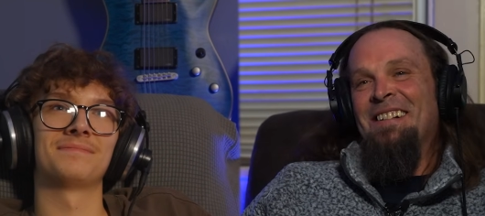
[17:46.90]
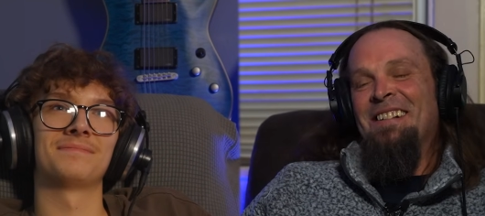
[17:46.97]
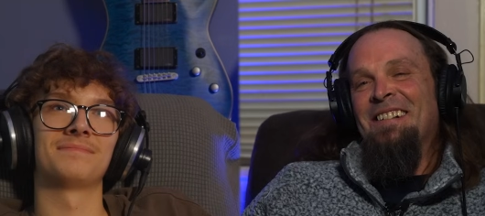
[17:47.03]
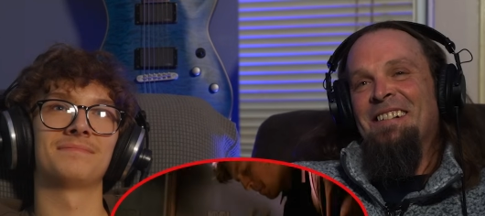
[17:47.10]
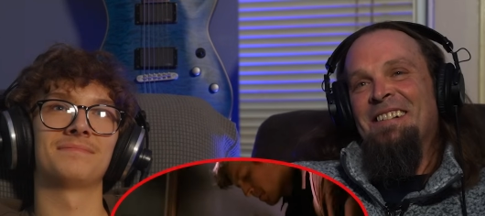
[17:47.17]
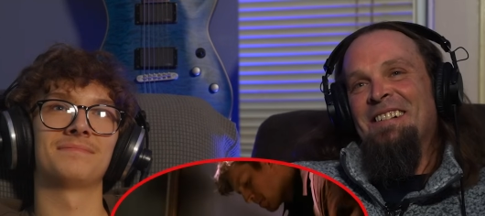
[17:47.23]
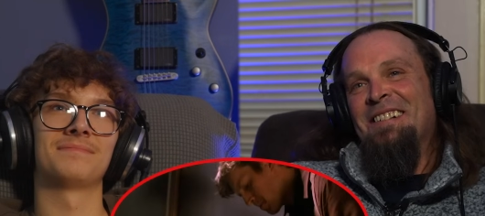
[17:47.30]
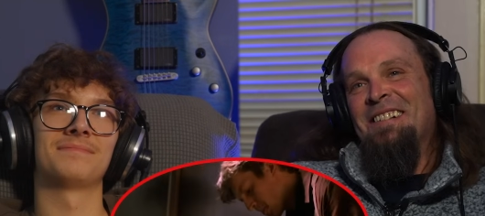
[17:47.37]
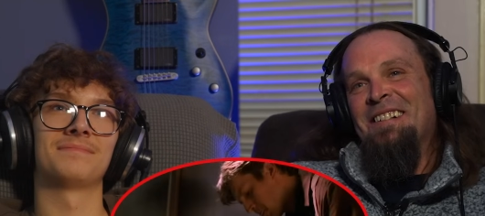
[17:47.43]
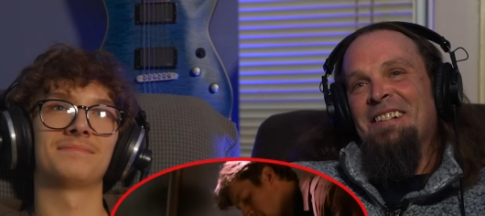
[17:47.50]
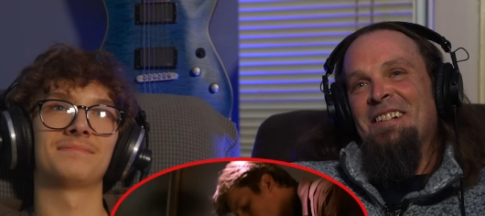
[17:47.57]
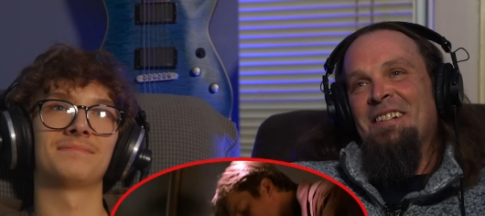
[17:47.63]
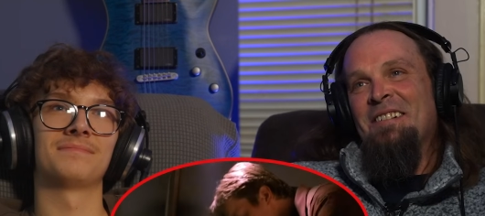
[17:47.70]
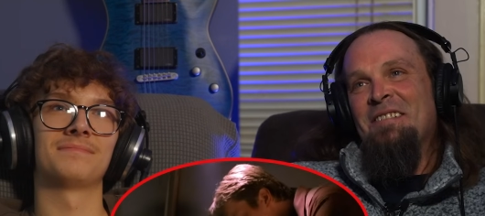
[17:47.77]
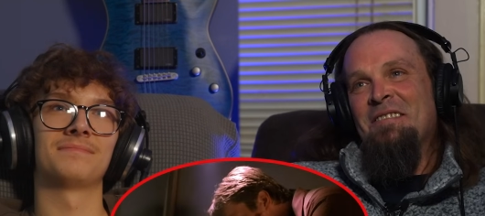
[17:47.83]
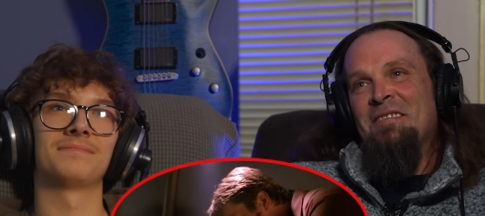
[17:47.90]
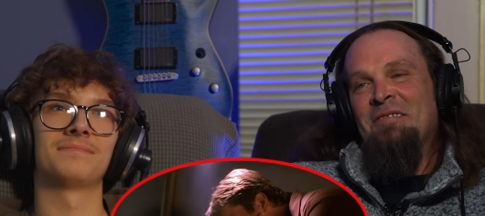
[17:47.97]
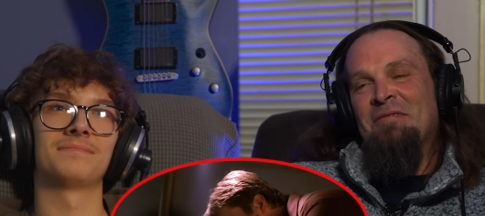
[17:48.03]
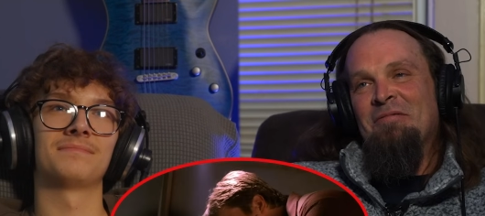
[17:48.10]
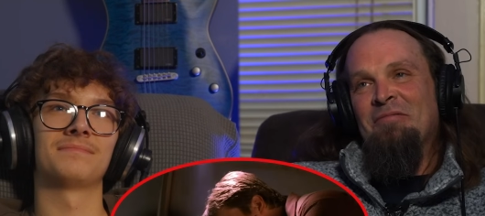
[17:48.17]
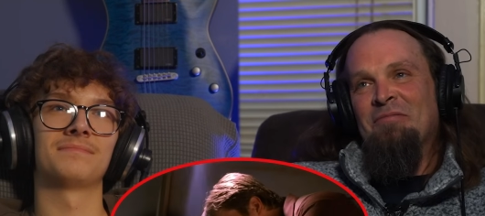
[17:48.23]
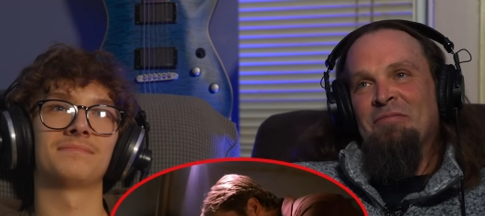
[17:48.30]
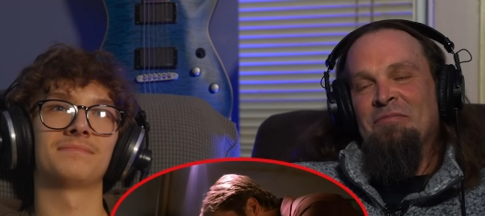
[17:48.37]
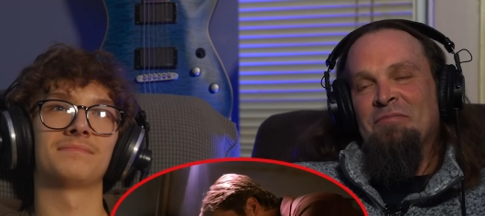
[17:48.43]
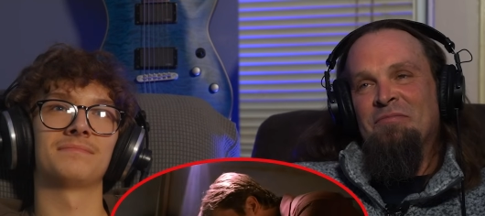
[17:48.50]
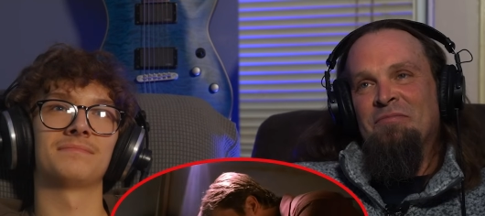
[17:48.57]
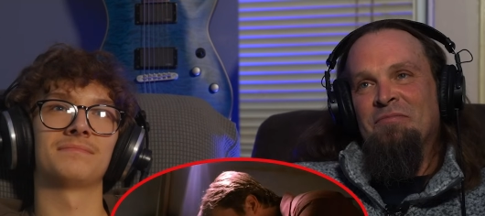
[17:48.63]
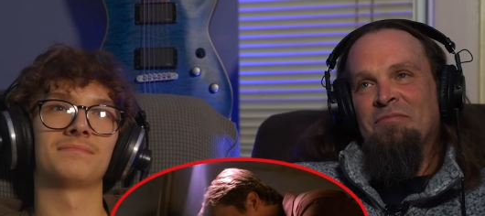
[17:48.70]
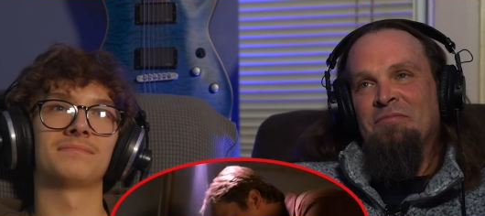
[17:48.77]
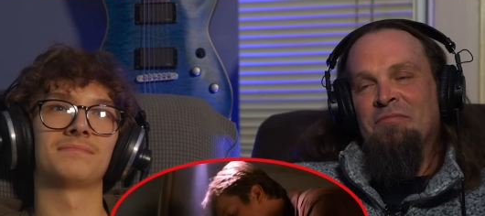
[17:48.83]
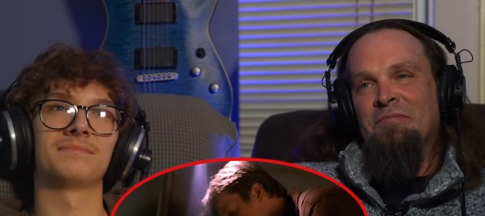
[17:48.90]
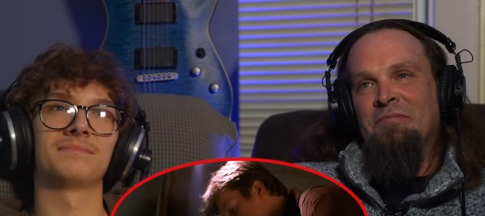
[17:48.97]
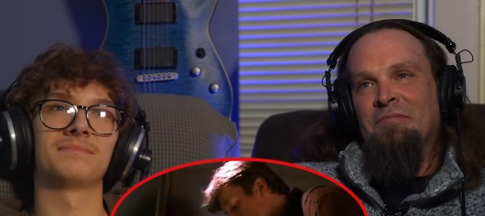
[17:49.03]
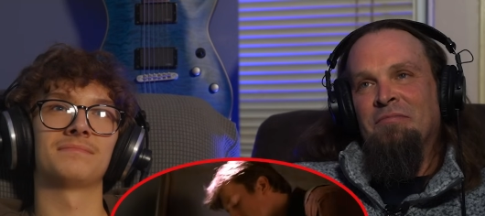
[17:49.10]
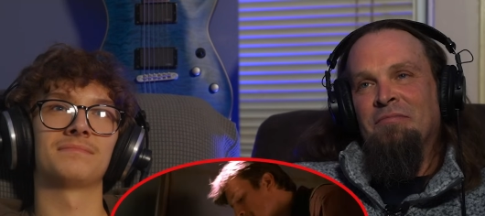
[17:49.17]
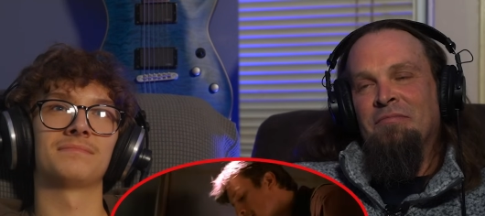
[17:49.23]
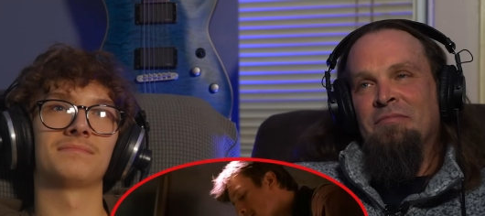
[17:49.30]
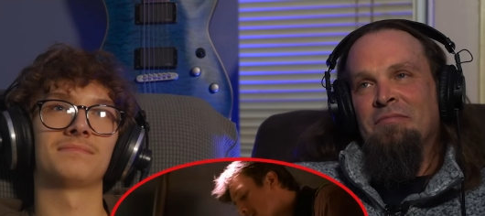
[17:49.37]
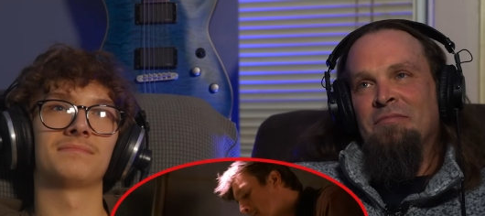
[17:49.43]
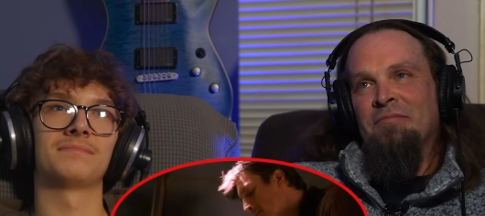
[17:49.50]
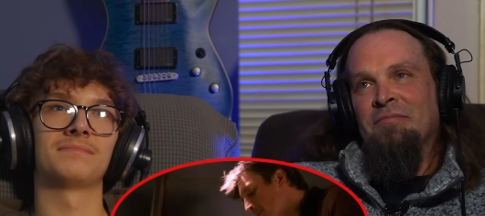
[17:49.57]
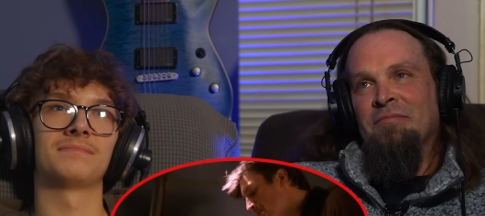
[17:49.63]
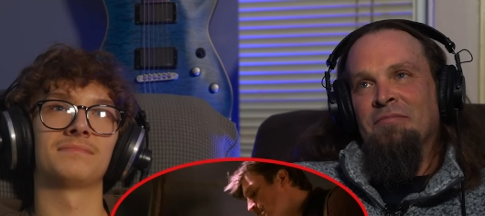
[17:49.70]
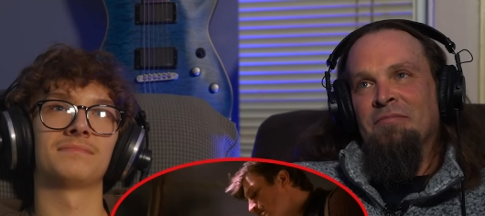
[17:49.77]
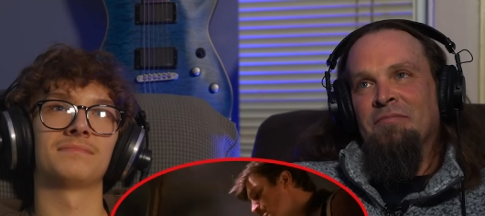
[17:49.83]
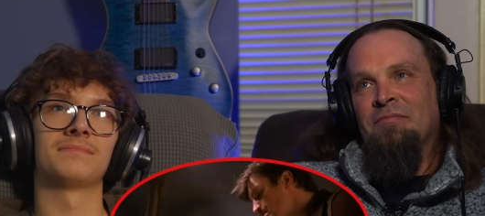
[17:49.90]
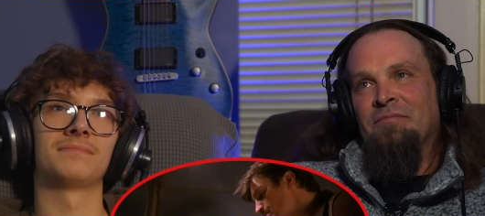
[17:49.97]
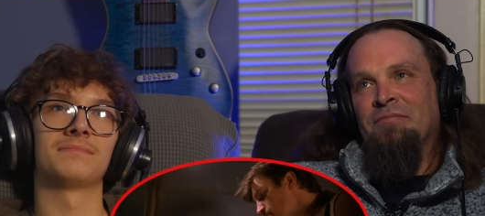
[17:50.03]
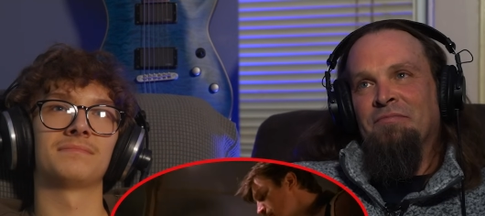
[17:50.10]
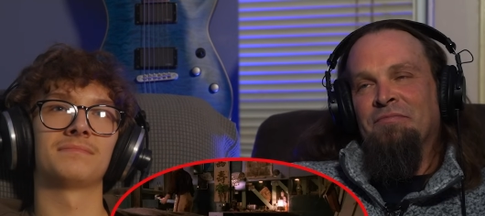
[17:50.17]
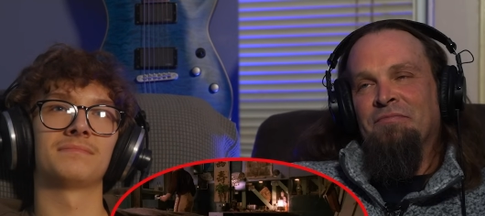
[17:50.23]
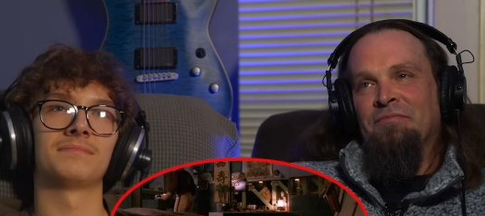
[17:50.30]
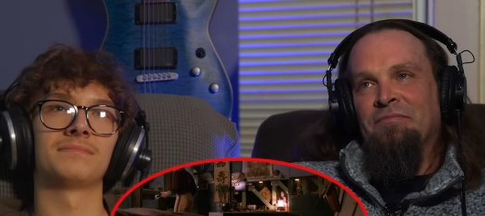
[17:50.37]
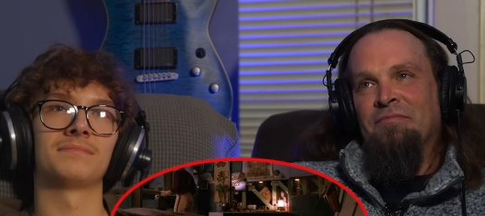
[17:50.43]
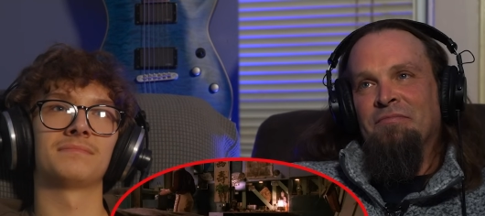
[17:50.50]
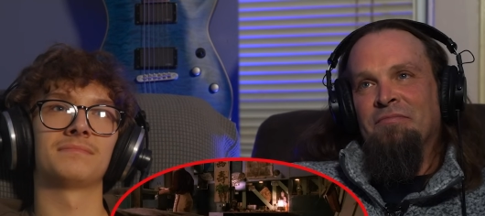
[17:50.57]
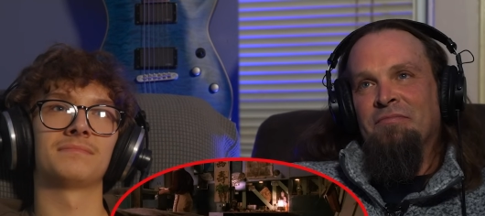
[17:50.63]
(silence)